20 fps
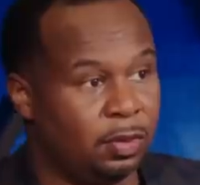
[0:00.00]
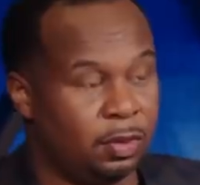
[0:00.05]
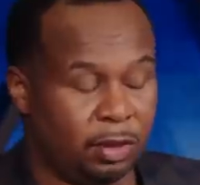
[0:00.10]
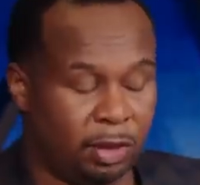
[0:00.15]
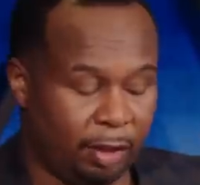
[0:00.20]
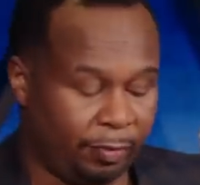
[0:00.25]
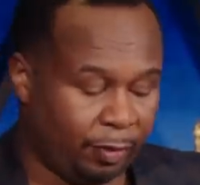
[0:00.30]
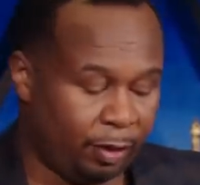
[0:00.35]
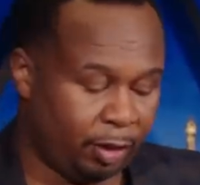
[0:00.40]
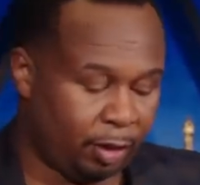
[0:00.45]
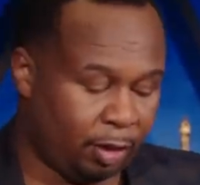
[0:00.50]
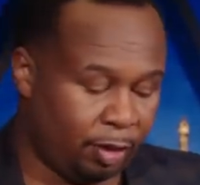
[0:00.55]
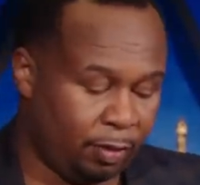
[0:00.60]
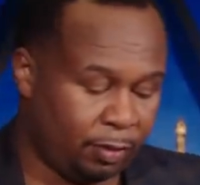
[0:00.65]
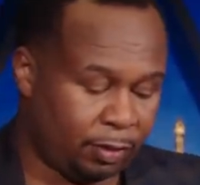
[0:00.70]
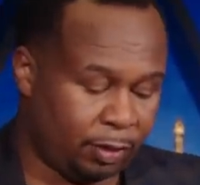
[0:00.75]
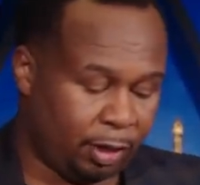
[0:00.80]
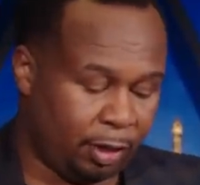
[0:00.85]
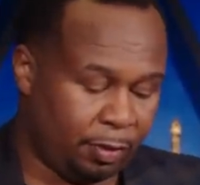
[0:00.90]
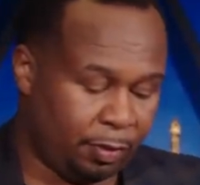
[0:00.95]
You never heard of
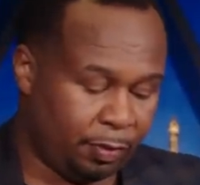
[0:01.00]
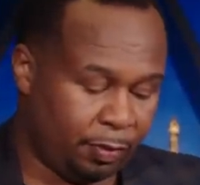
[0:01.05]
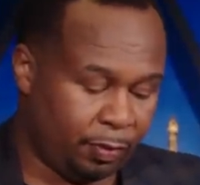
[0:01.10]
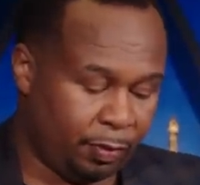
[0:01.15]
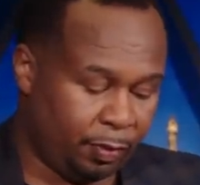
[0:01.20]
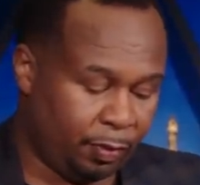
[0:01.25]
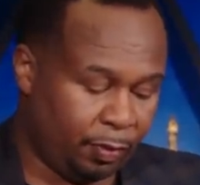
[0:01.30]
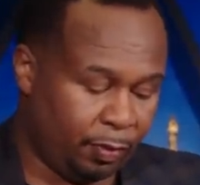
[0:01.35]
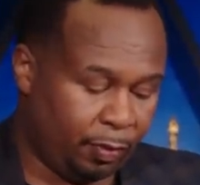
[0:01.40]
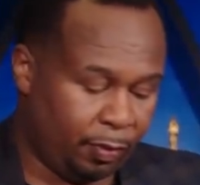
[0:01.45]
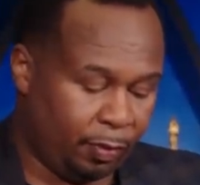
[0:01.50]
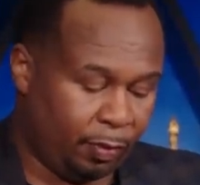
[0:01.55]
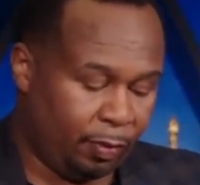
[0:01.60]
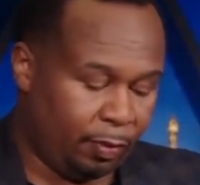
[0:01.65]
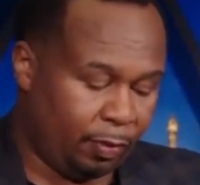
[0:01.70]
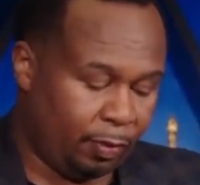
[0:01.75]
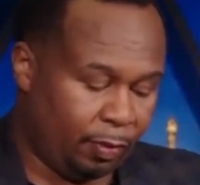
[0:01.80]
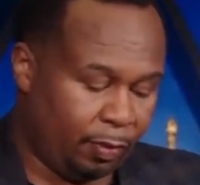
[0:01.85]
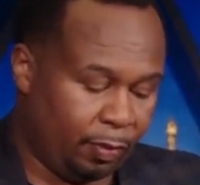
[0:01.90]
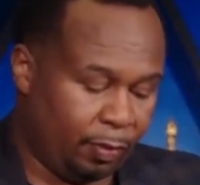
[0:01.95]
coleslaw.
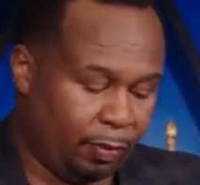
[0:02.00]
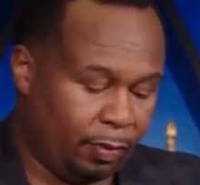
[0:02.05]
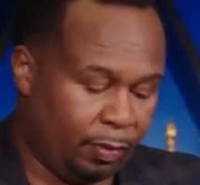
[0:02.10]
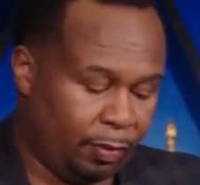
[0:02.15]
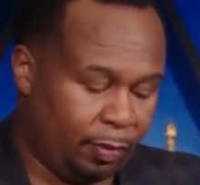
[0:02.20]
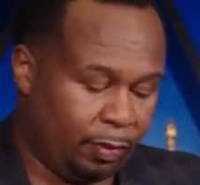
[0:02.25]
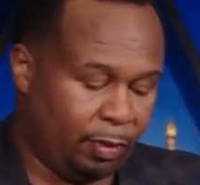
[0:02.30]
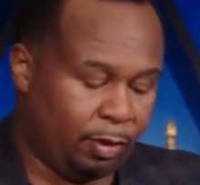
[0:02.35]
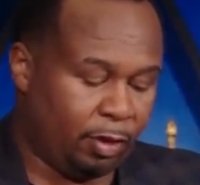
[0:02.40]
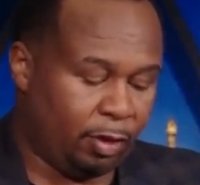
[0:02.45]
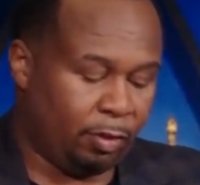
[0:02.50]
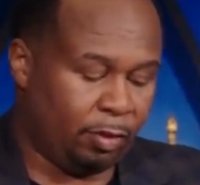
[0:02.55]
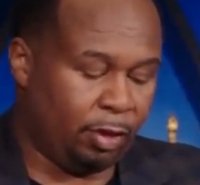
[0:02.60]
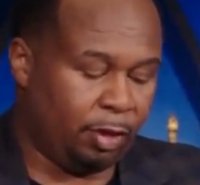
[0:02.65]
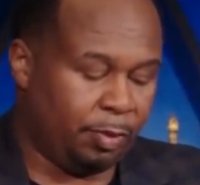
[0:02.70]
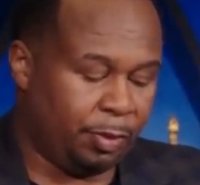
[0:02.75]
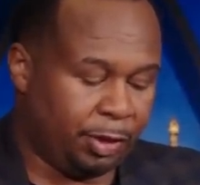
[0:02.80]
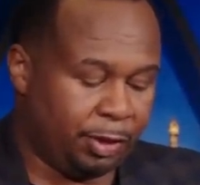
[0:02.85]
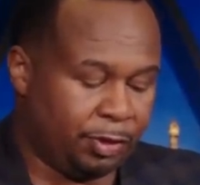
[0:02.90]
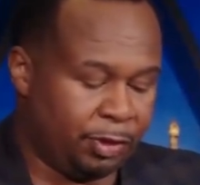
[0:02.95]
Hey, man. Go
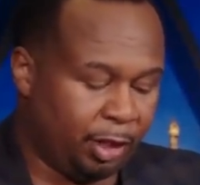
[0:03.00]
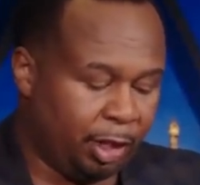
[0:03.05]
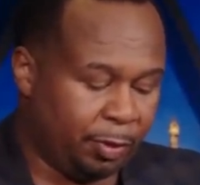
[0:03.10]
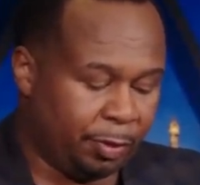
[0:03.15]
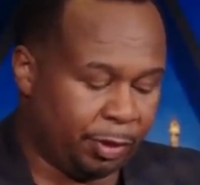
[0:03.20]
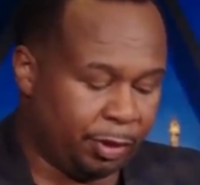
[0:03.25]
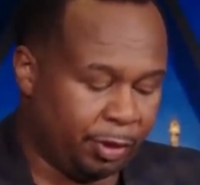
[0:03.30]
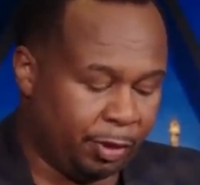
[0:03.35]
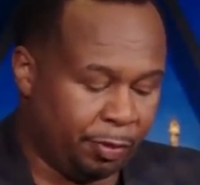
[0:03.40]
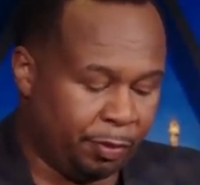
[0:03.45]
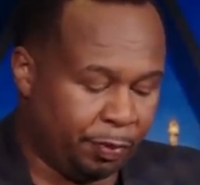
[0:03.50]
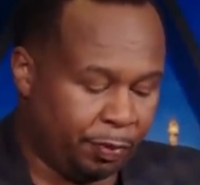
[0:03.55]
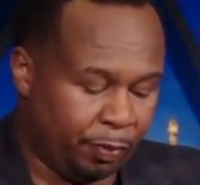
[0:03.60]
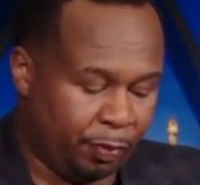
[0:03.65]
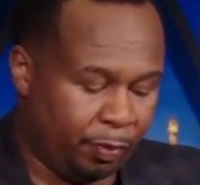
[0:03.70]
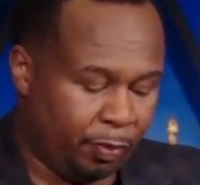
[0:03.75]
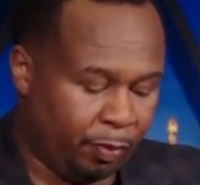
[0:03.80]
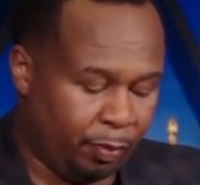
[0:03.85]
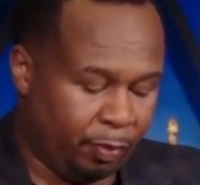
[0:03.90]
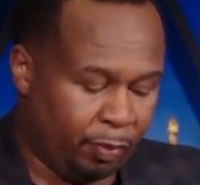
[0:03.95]
good with this sandwich, yo.
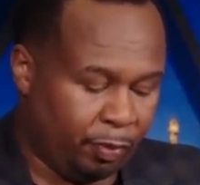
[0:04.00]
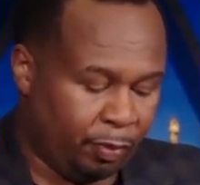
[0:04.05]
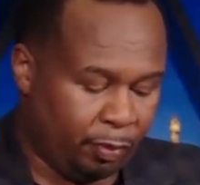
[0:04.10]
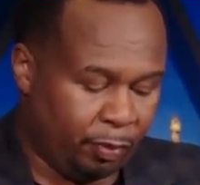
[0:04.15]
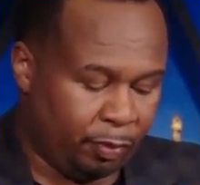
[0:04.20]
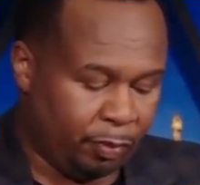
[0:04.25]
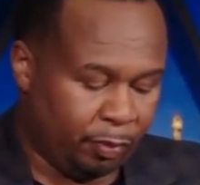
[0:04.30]
I,